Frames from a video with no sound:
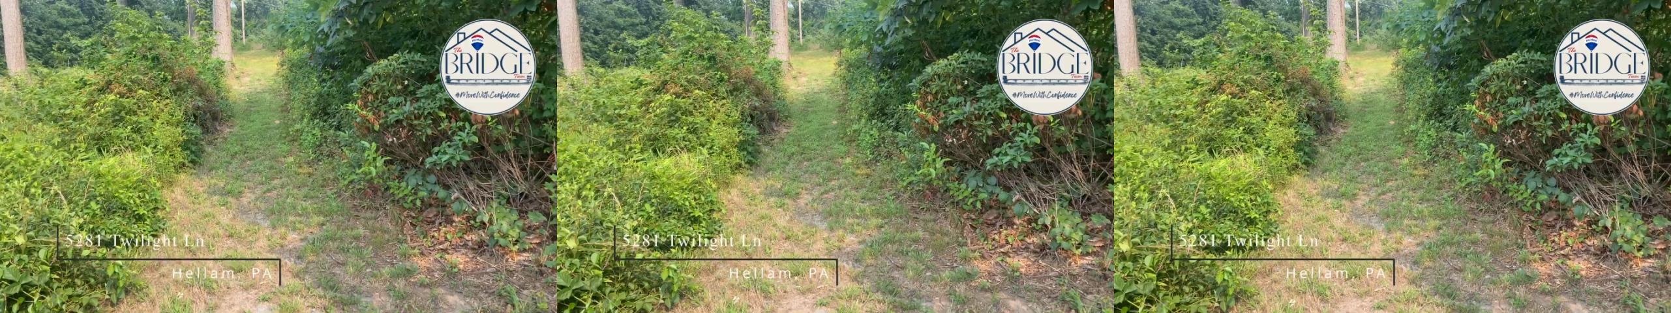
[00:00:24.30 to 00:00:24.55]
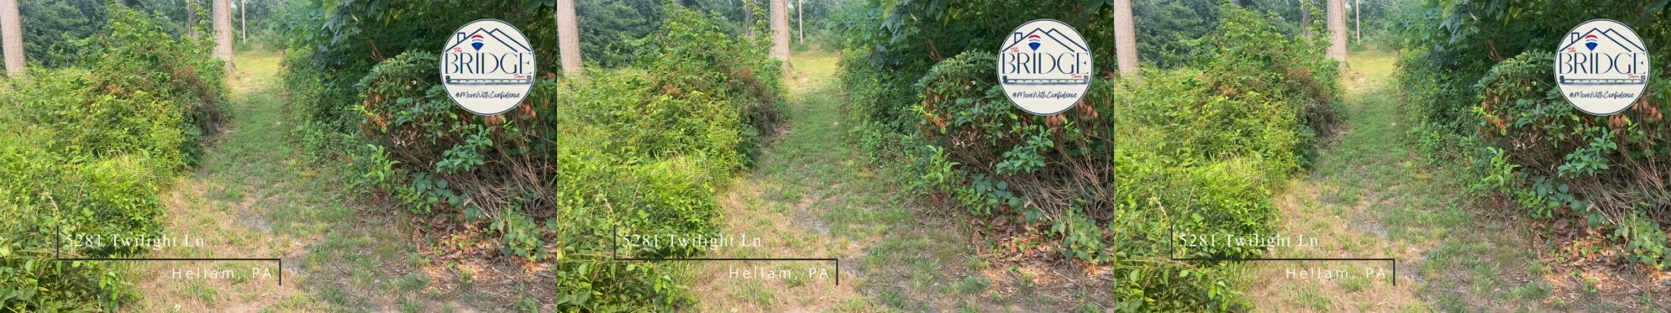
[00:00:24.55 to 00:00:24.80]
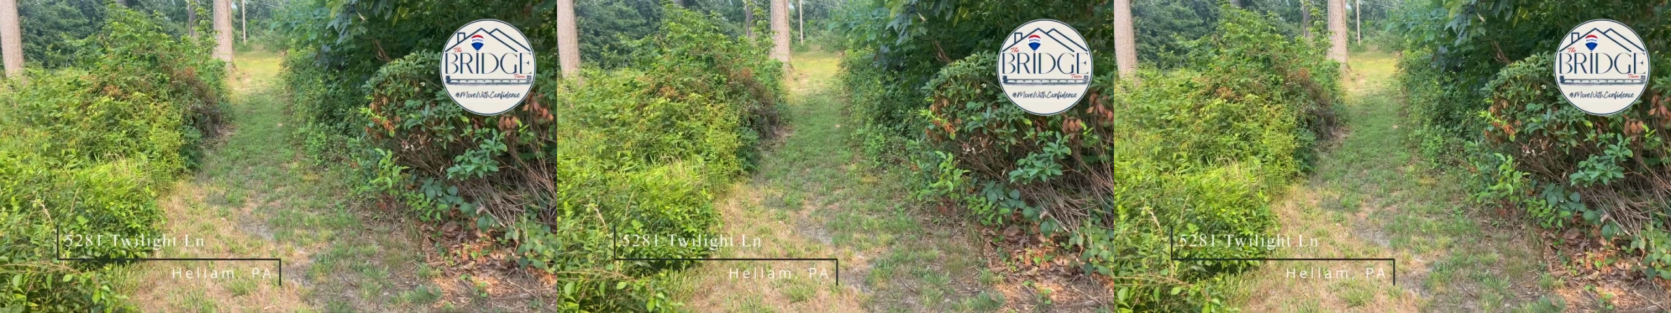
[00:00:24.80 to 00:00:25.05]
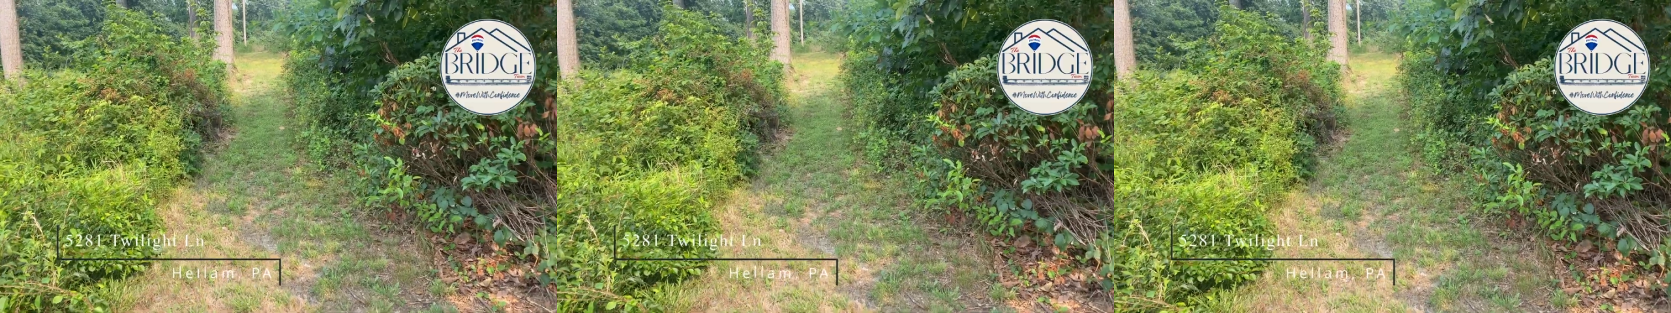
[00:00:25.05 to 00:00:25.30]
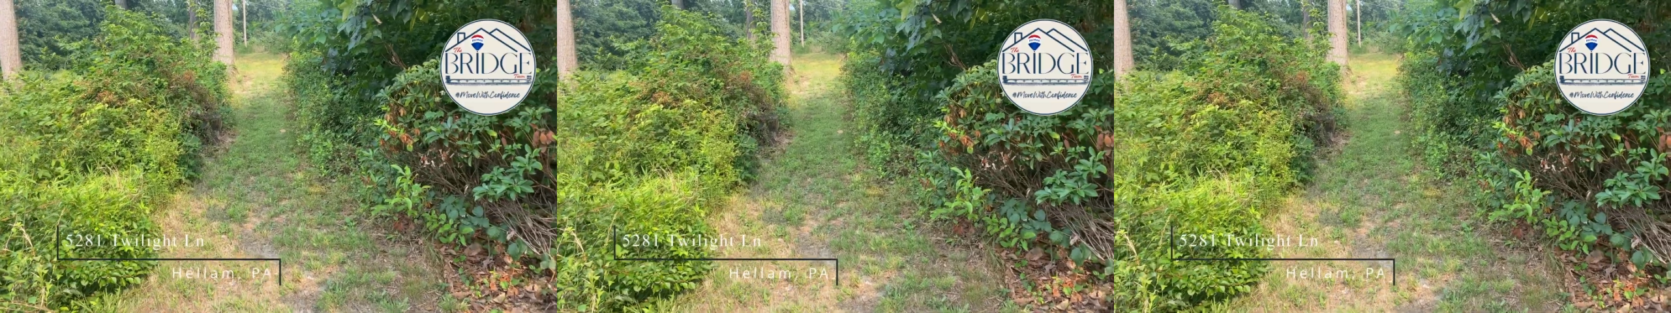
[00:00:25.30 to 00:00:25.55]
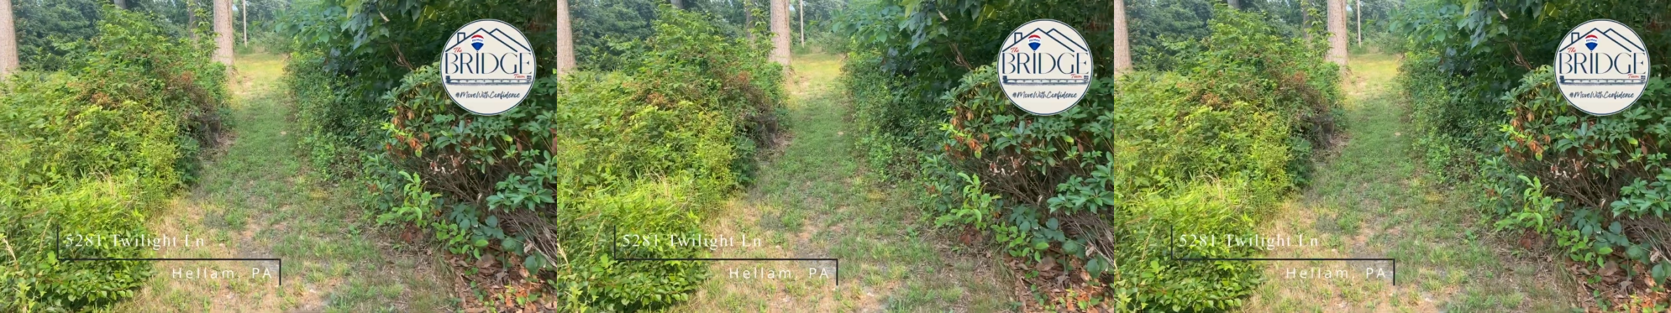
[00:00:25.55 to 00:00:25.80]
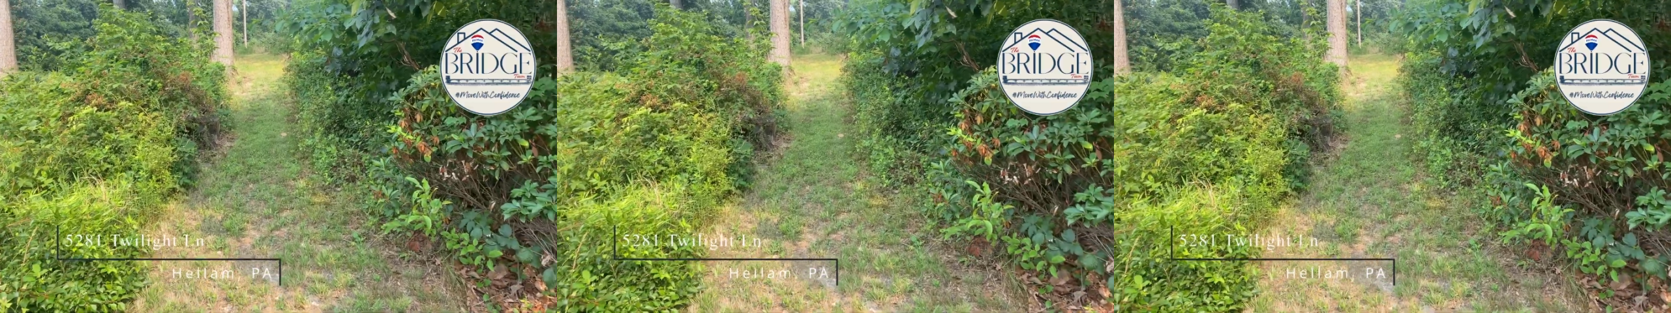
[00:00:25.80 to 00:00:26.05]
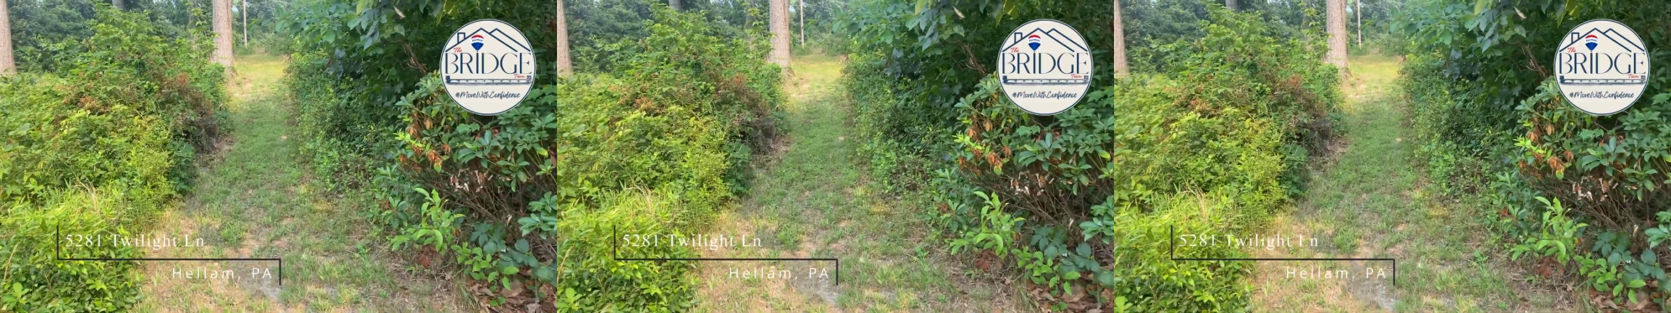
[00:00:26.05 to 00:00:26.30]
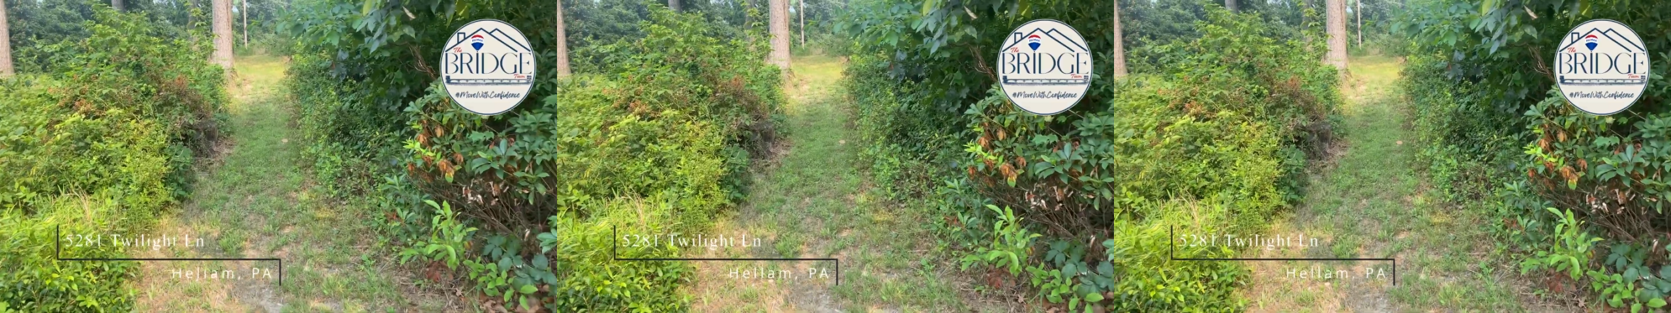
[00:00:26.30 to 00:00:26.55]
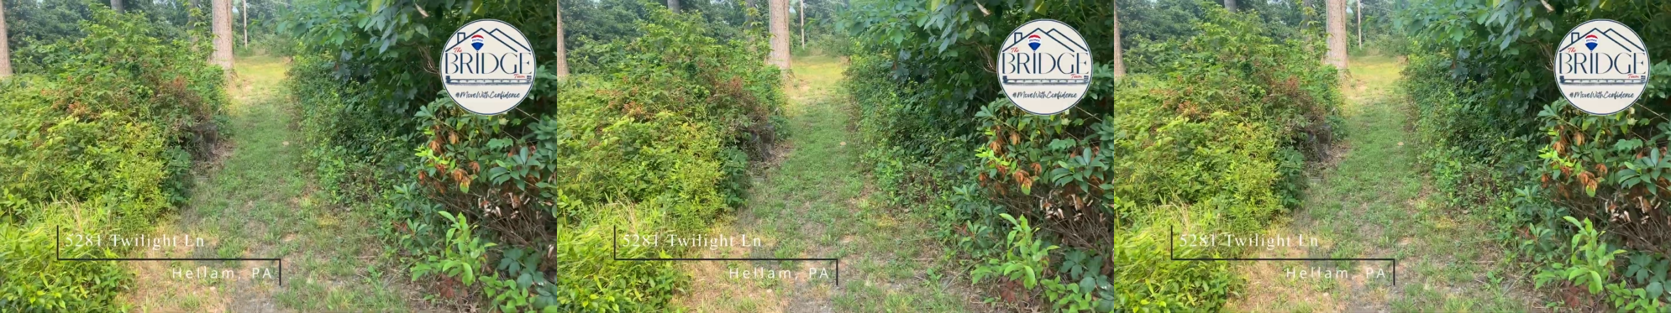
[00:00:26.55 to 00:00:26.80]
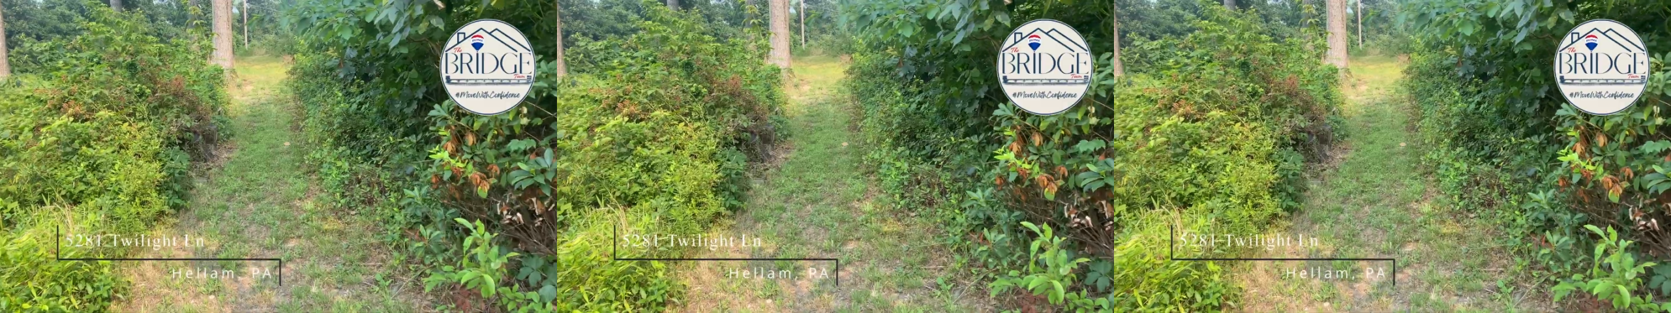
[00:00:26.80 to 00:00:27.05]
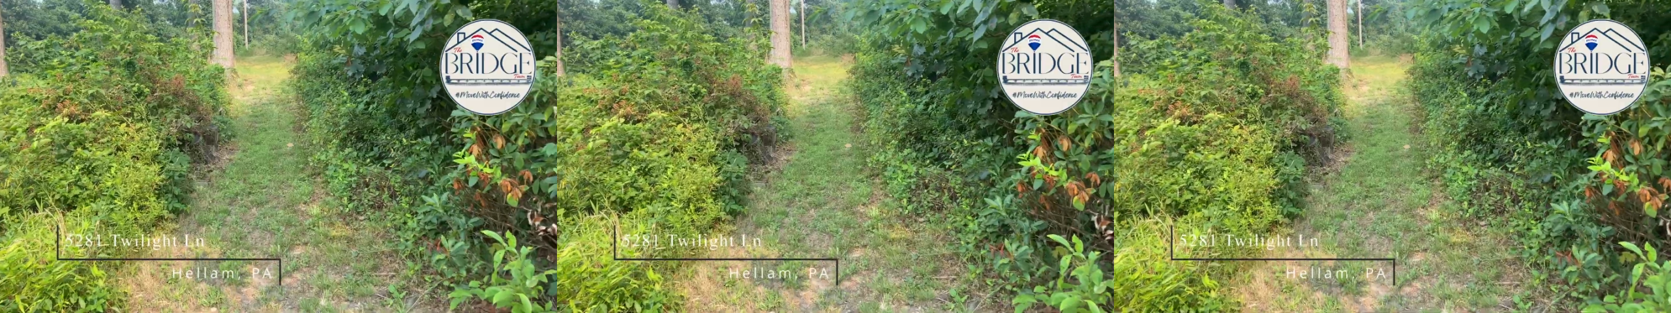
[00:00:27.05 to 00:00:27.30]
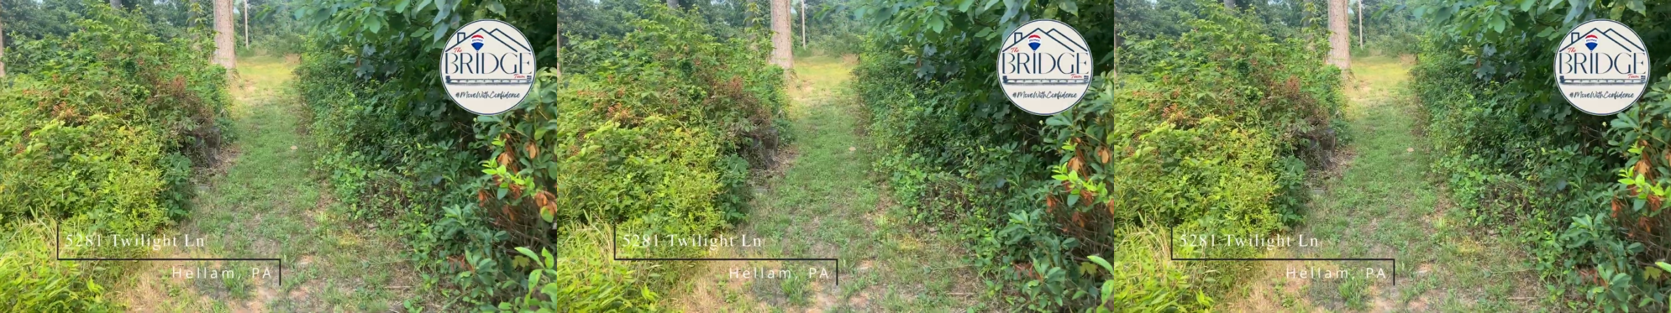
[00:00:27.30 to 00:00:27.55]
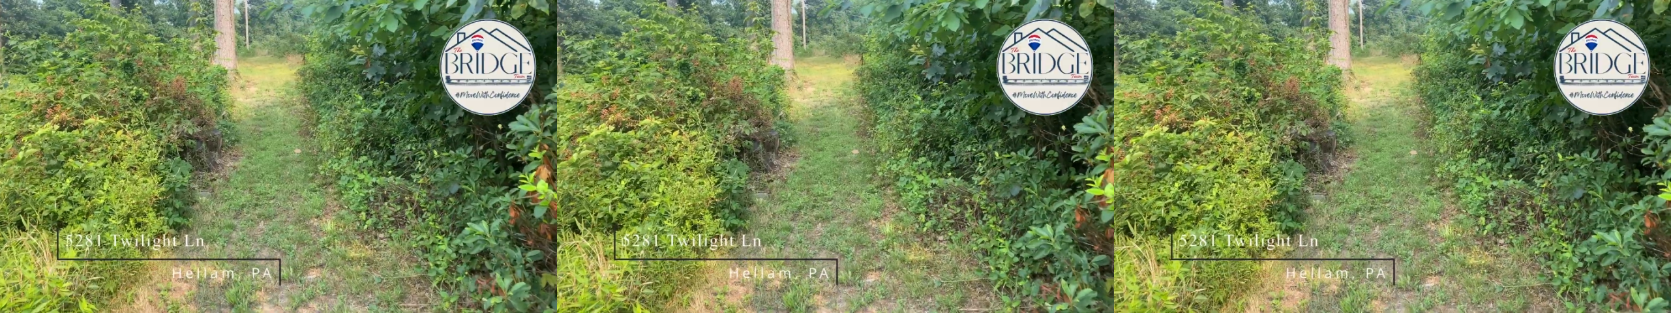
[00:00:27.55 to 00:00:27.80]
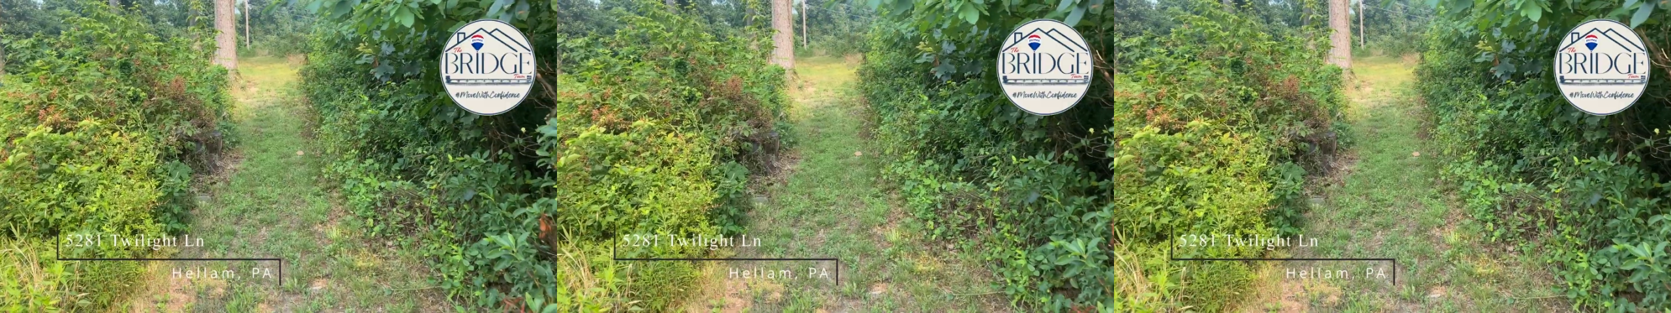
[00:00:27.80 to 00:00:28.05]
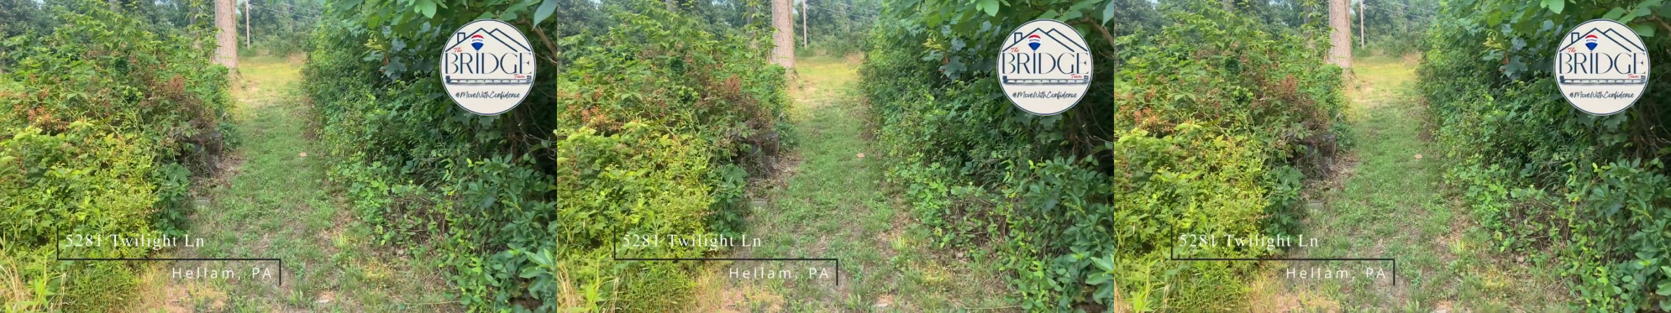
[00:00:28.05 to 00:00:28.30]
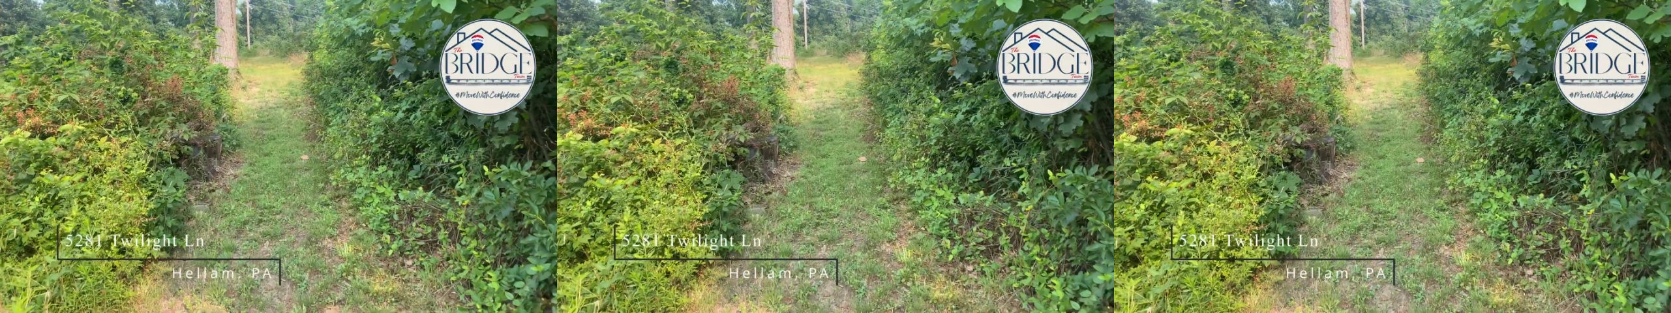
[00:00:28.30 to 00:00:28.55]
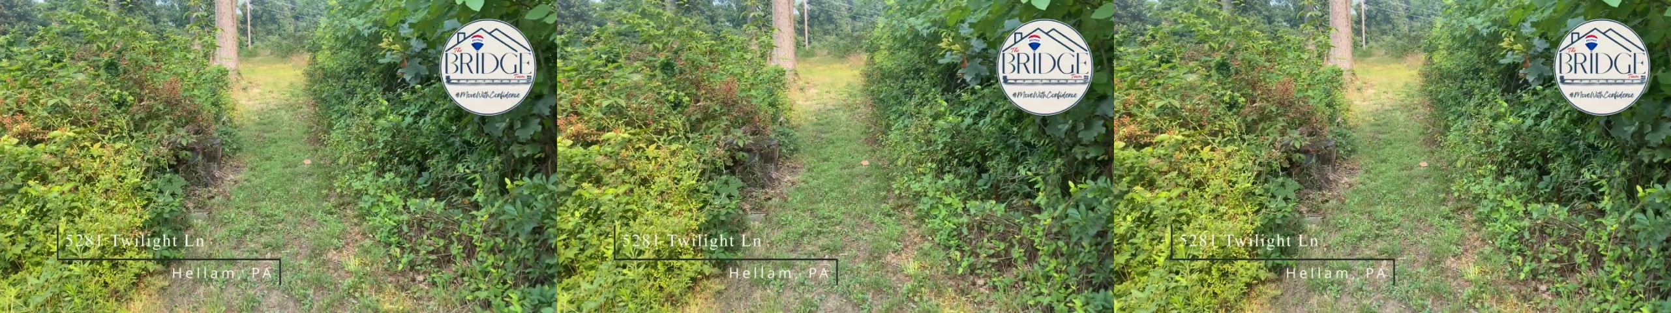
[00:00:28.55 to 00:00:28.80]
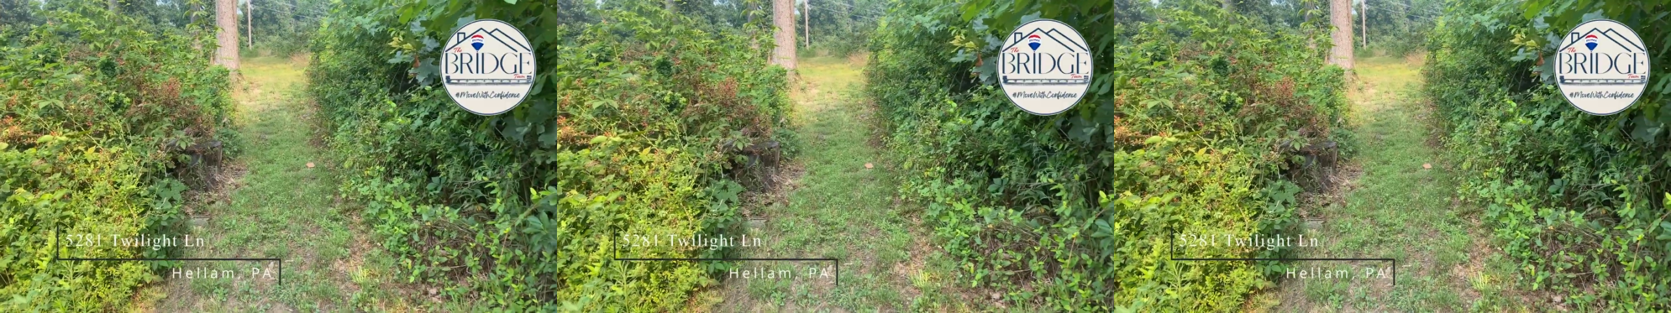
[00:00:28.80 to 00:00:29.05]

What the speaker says: [unreadable: no face in view]